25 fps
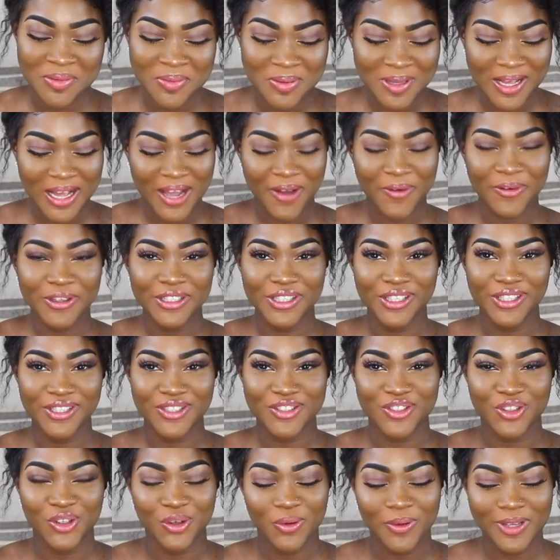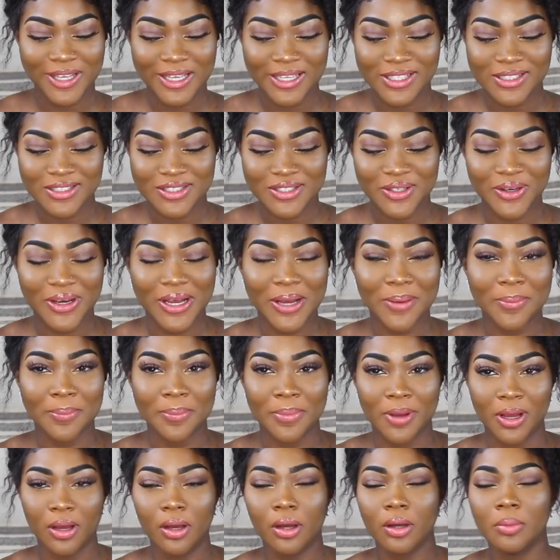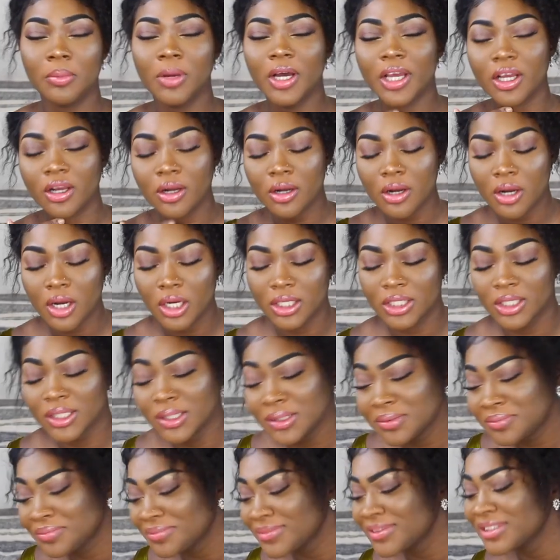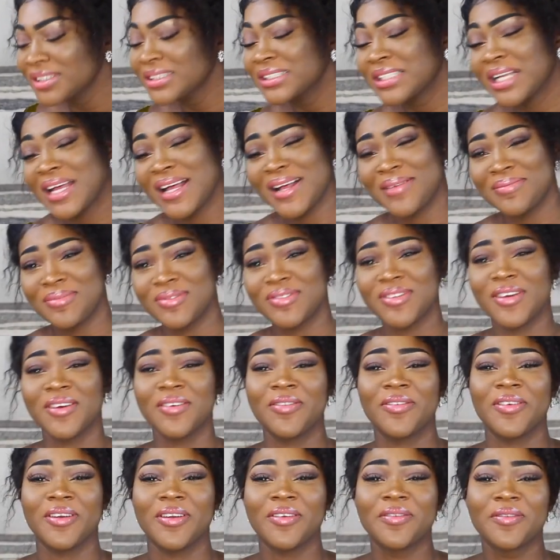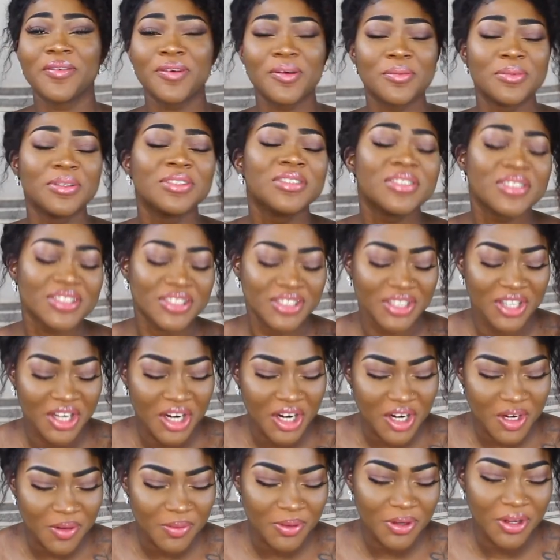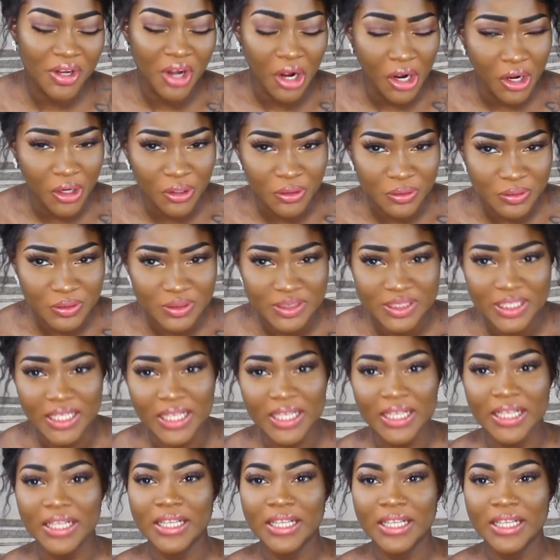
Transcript: How are you doing? So oh my god, I'm suffering from such a horrible cold.